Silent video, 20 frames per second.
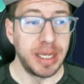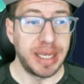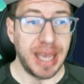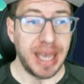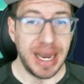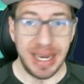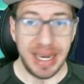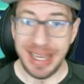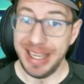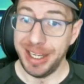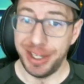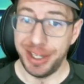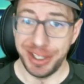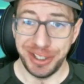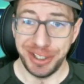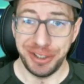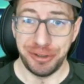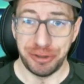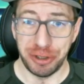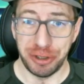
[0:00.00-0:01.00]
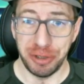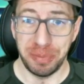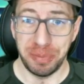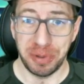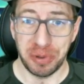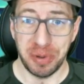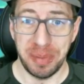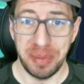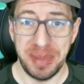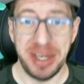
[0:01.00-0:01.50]
Getting good troop
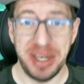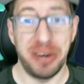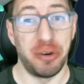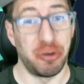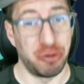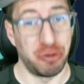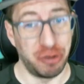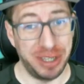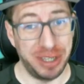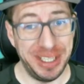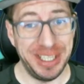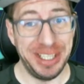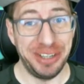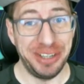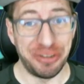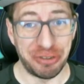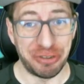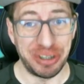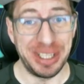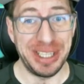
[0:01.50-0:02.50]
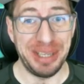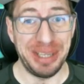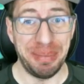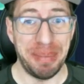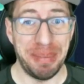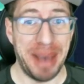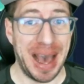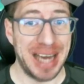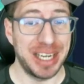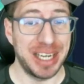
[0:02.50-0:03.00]
equipment really, really
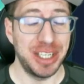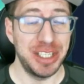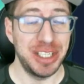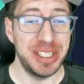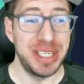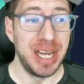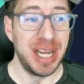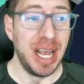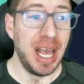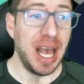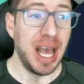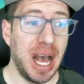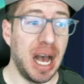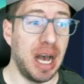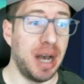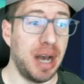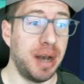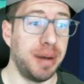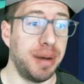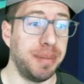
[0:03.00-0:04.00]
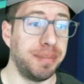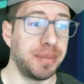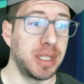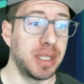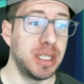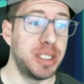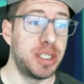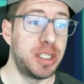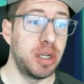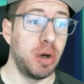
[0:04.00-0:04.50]
matters.
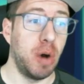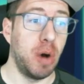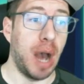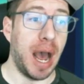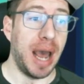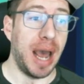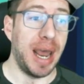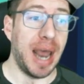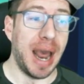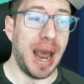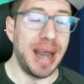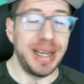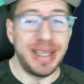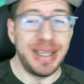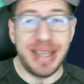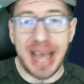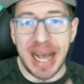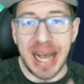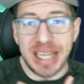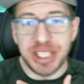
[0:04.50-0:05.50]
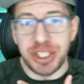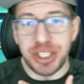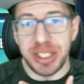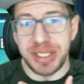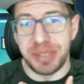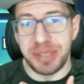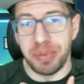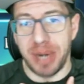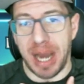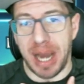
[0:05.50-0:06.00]
So that's
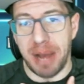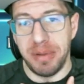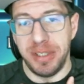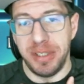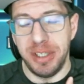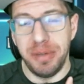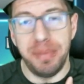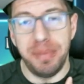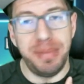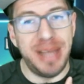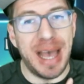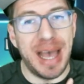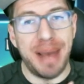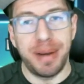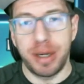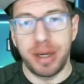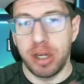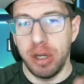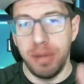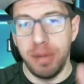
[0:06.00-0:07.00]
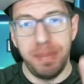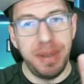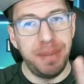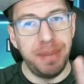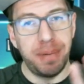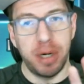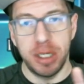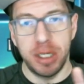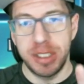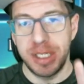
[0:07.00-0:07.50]
just what I would do. That could be
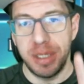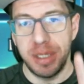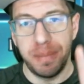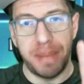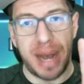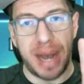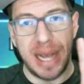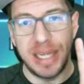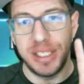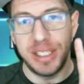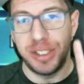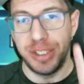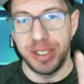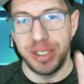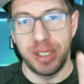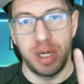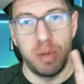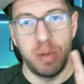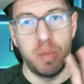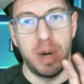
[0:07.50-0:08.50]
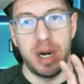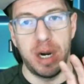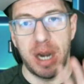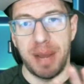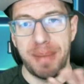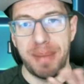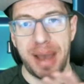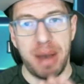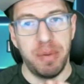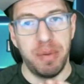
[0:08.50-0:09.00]
personal bias just on where
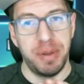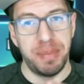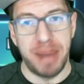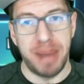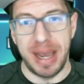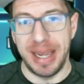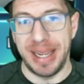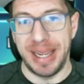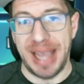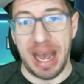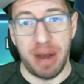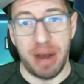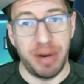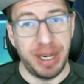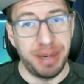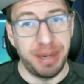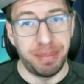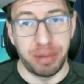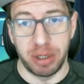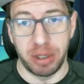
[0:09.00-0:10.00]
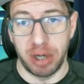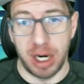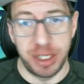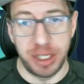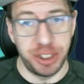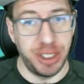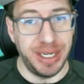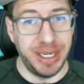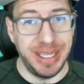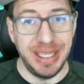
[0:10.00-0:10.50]
I'm at with my accounting and
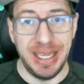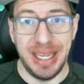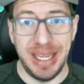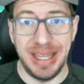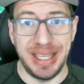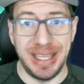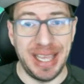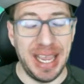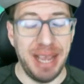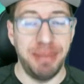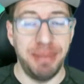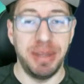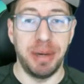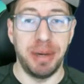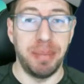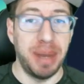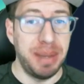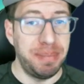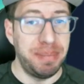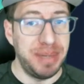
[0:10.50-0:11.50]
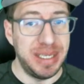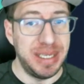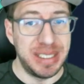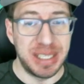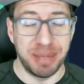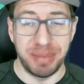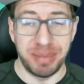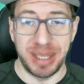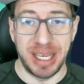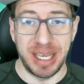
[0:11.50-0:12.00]
progression in the game. There might be
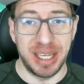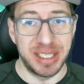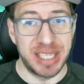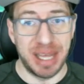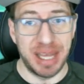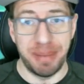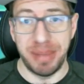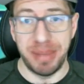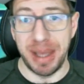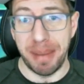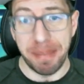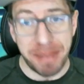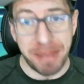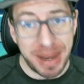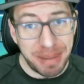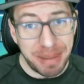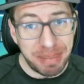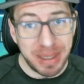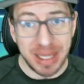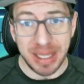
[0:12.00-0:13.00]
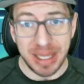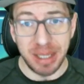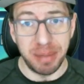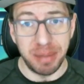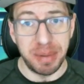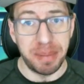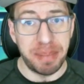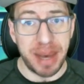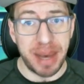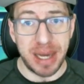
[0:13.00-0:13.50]
something else that might be a little
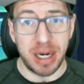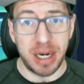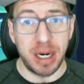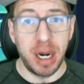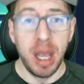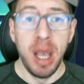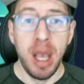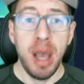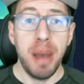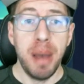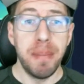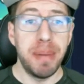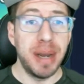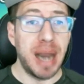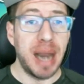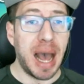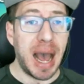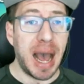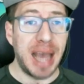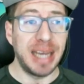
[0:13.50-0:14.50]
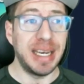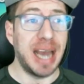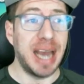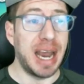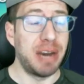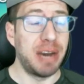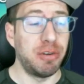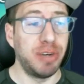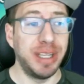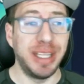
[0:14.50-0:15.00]
bit better. But
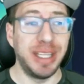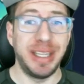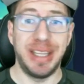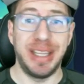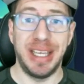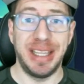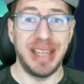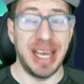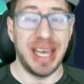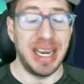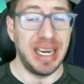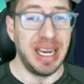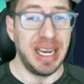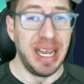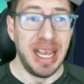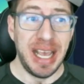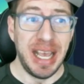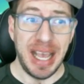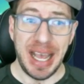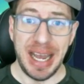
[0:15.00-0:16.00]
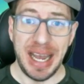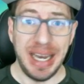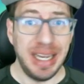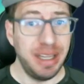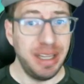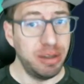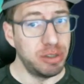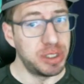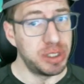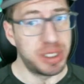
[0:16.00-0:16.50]
I really think that
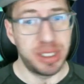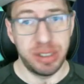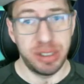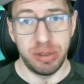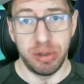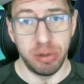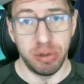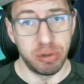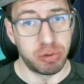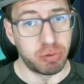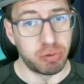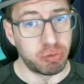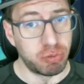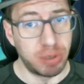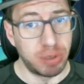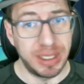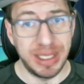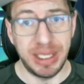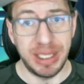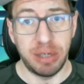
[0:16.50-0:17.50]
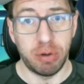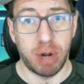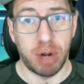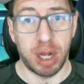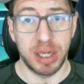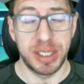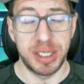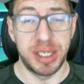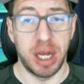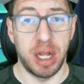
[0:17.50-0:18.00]
hitting those really
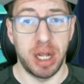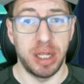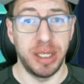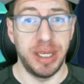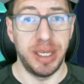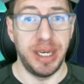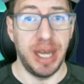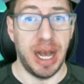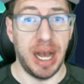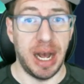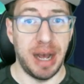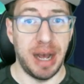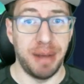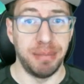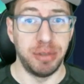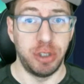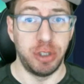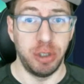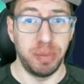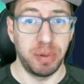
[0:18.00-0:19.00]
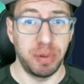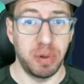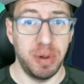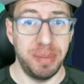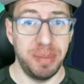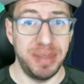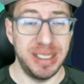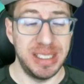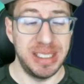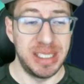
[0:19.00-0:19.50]
rock solid troop
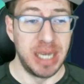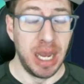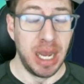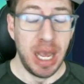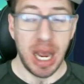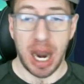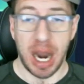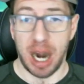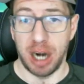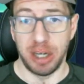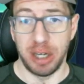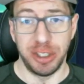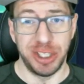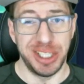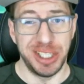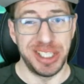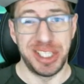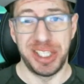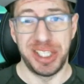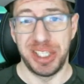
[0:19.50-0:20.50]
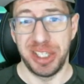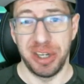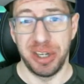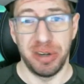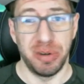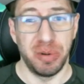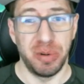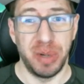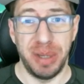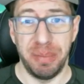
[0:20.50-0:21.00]
equipments are just
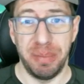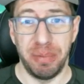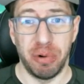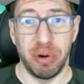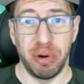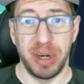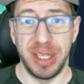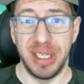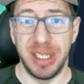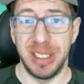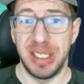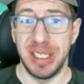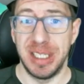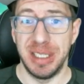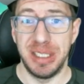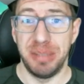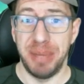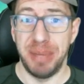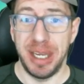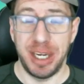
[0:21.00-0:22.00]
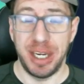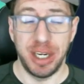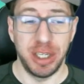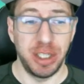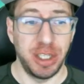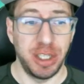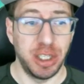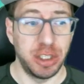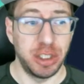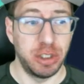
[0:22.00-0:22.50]
so important to make
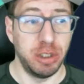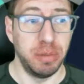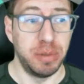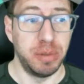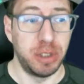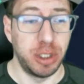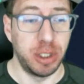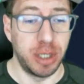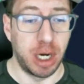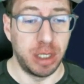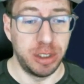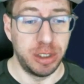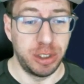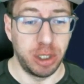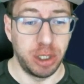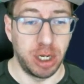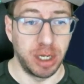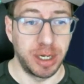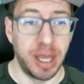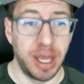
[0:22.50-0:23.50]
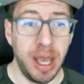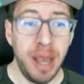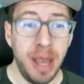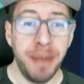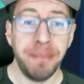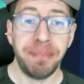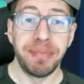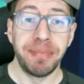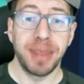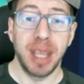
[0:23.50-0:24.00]
your troops strong.
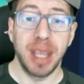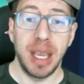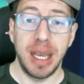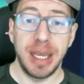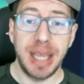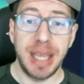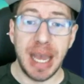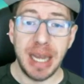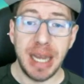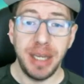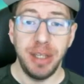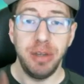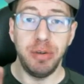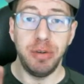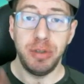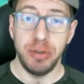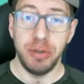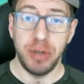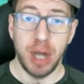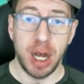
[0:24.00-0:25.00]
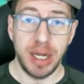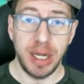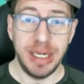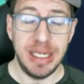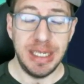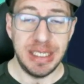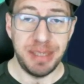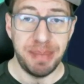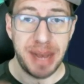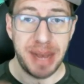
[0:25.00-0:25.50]
Again, you do not
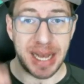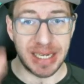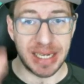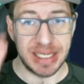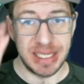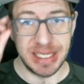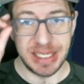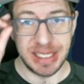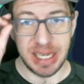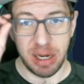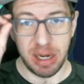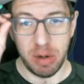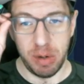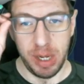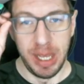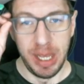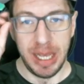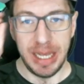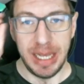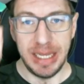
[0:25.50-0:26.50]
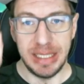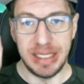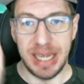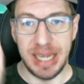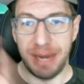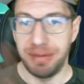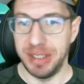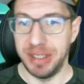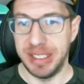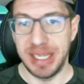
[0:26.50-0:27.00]
need to max this out. It's
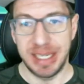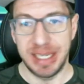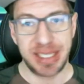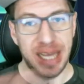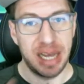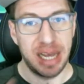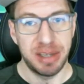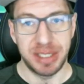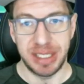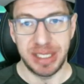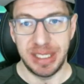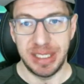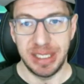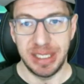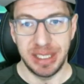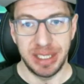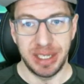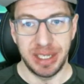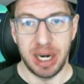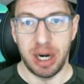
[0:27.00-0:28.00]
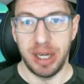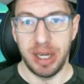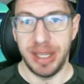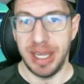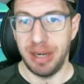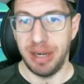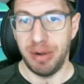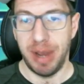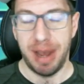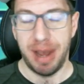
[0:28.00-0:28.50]
every 6,000 Linari
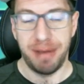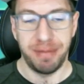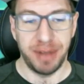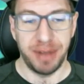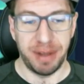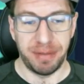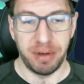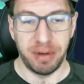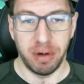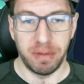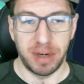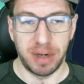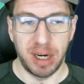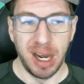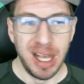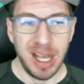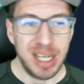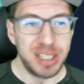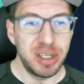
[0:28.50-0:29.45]
that you have left over.